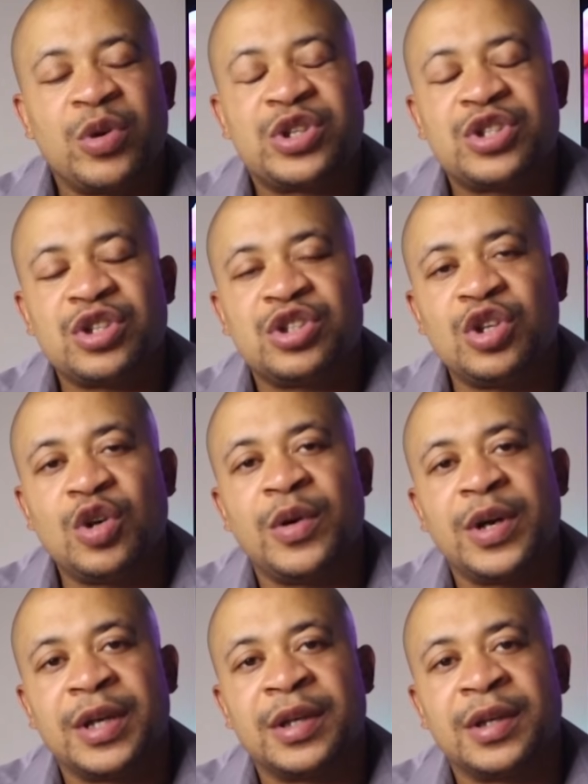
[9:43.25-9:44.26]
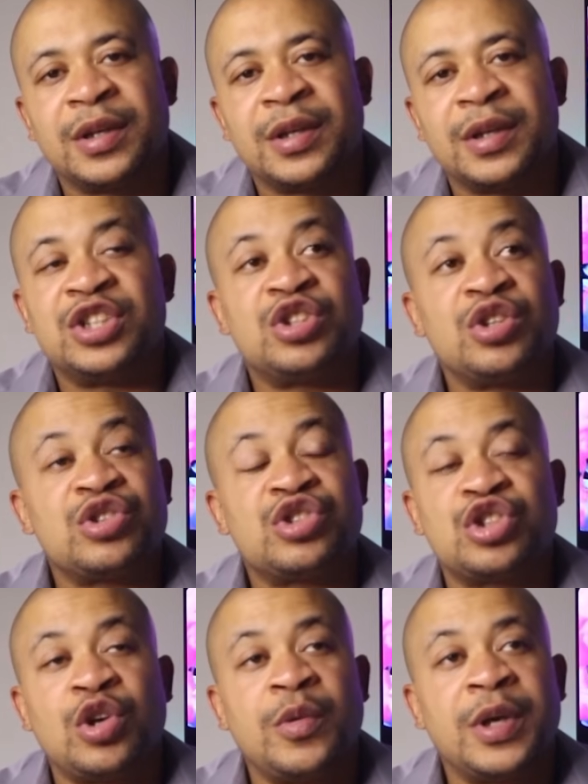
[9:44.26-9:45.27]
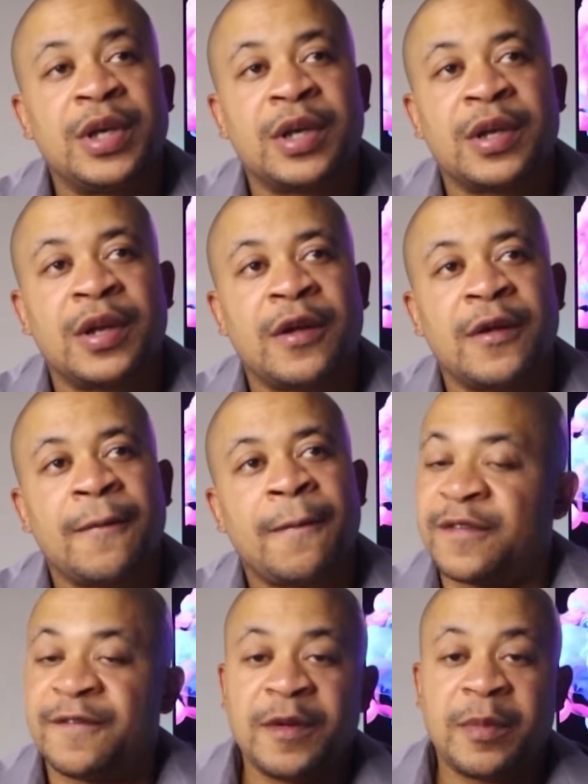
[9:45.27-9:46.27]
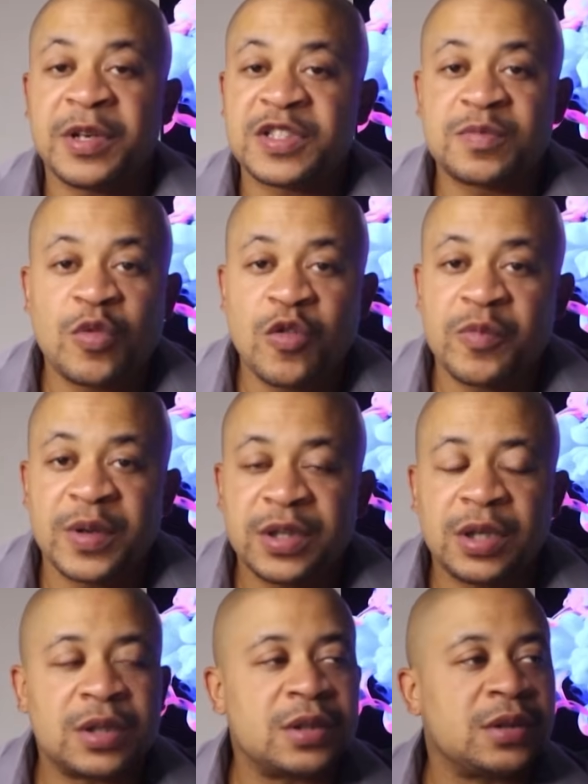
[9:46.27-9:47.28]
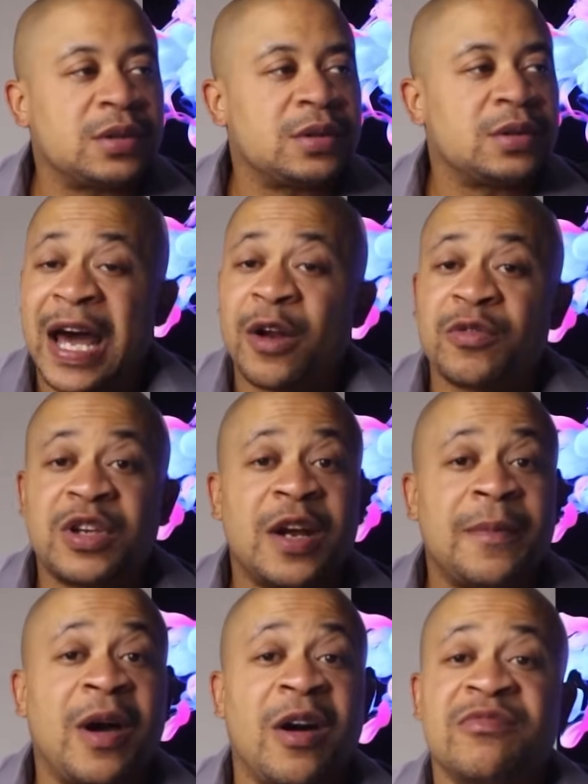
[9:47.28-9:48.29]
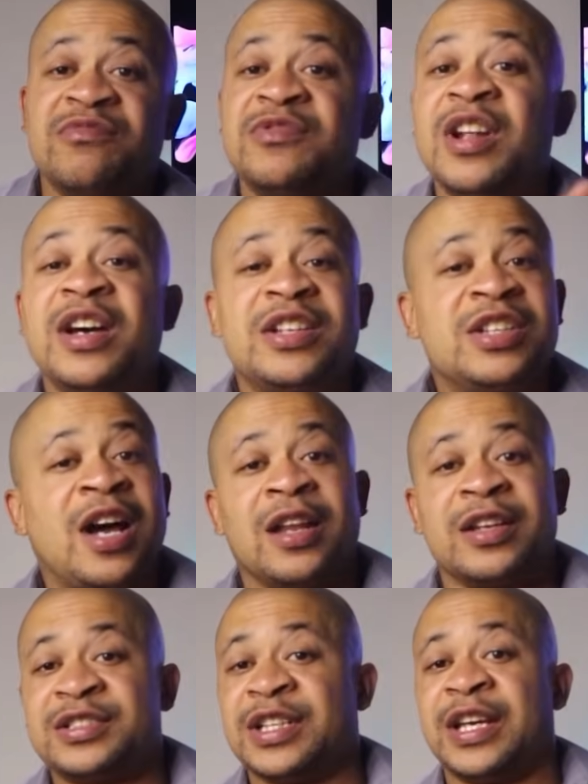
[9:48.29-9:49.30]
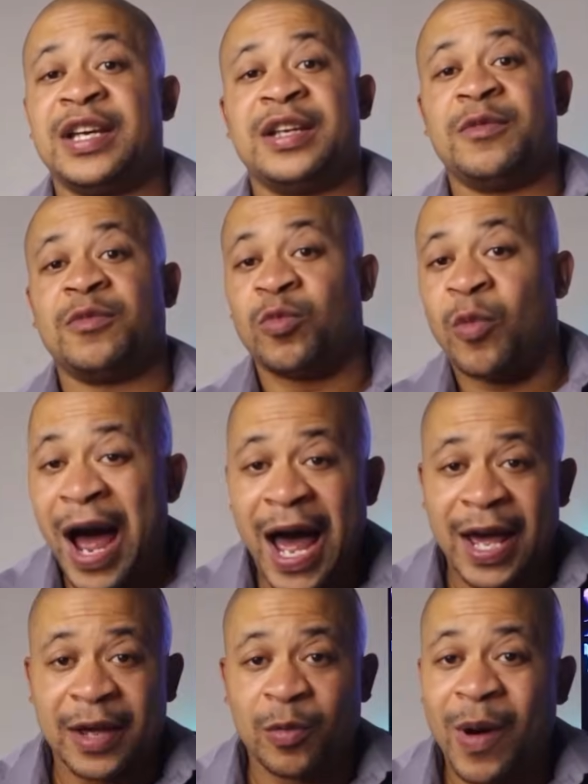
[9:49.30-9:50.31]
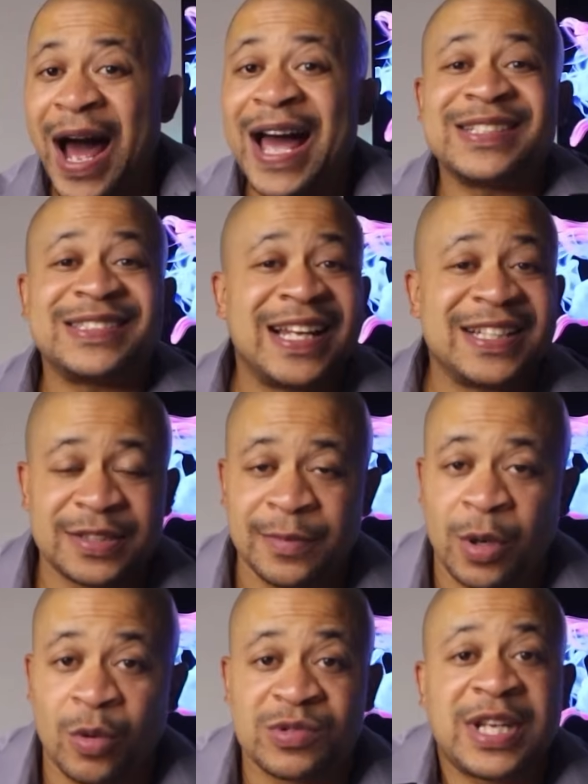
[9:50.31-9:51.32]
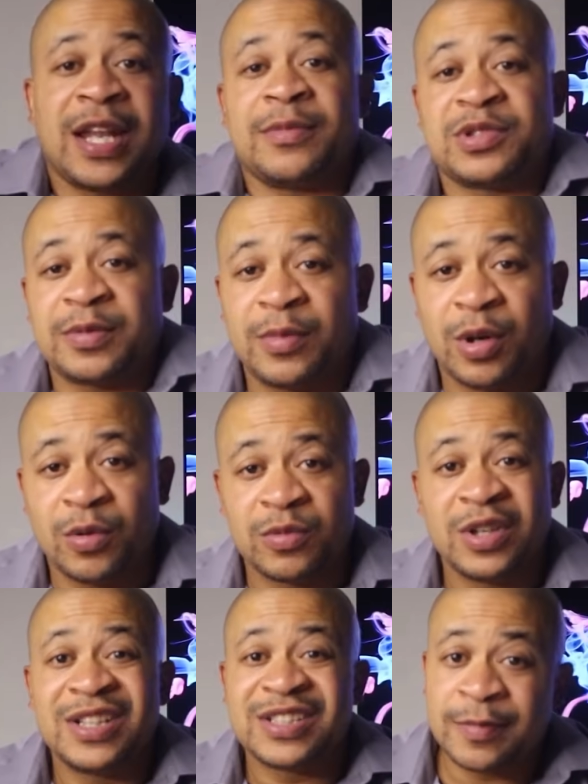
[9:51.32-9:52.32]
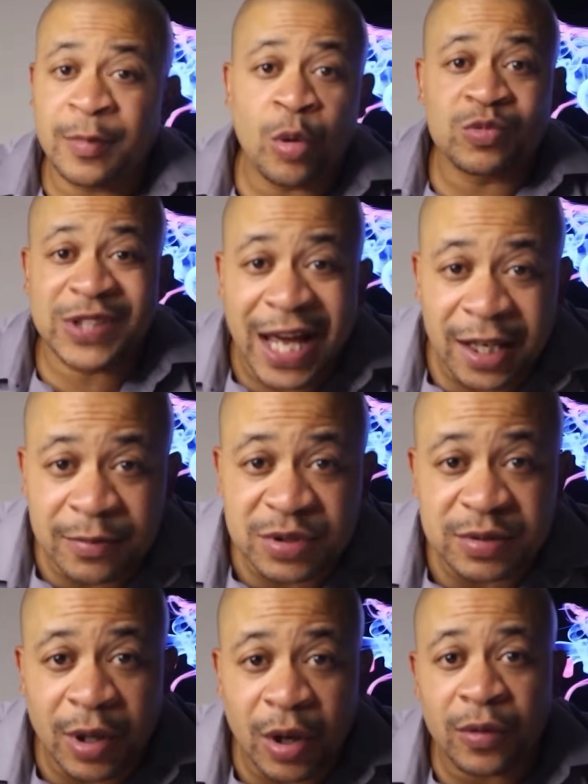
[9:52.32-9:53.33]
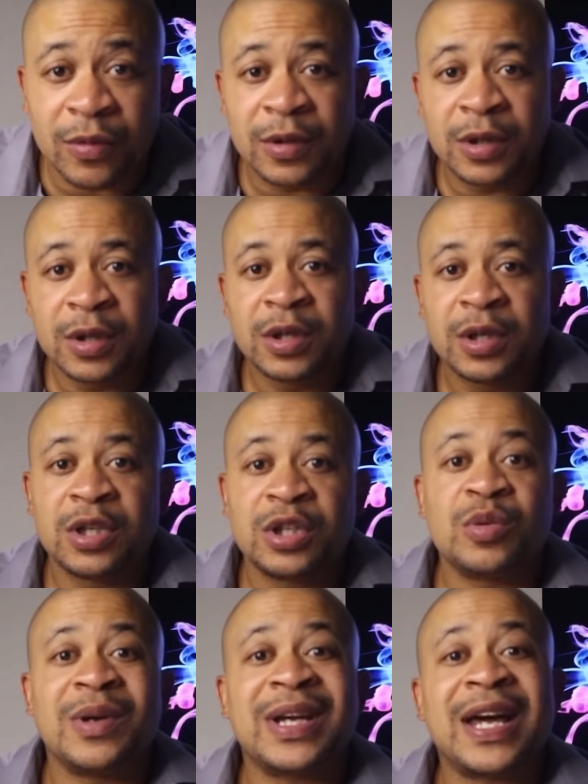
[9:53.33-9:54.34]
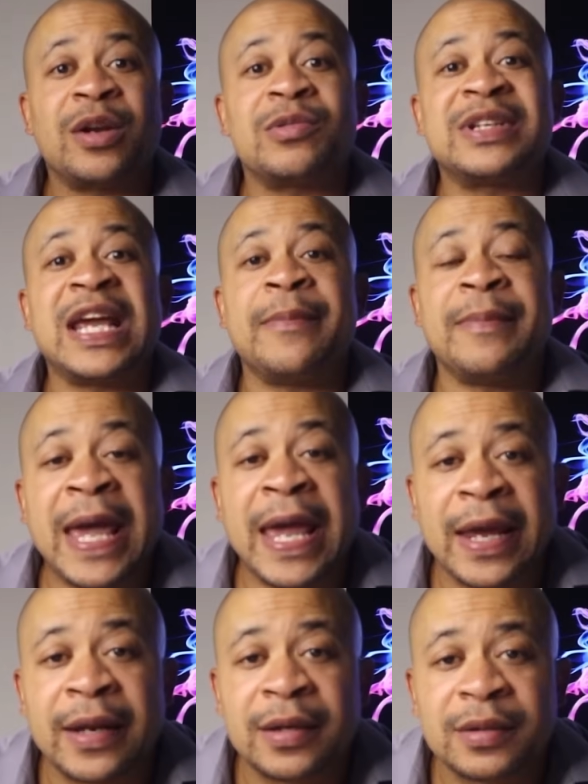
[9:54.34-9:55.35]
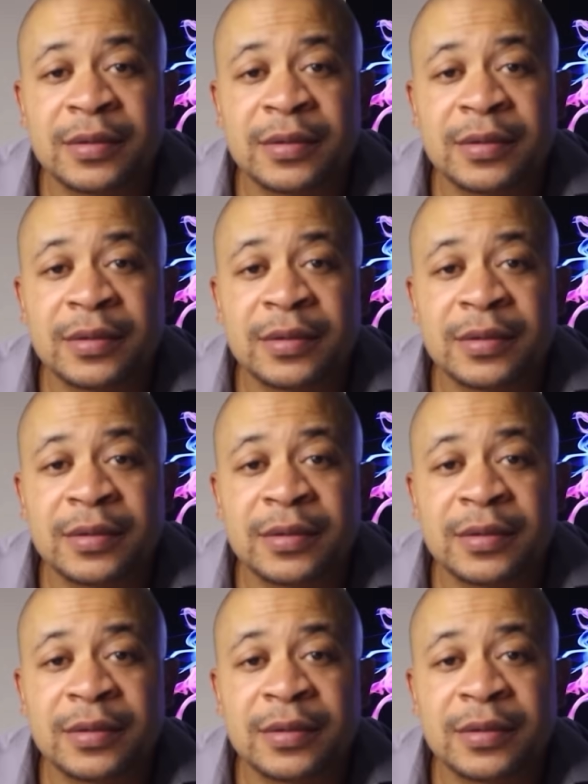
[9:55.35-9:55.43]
What you're doing is you're showing the feminist movement, "Look, I don't care about nothing y'all are saying." Why? Why is that, Simone? Tell him, Simone. Simone, tell him, Simone. You ain't got no damn man.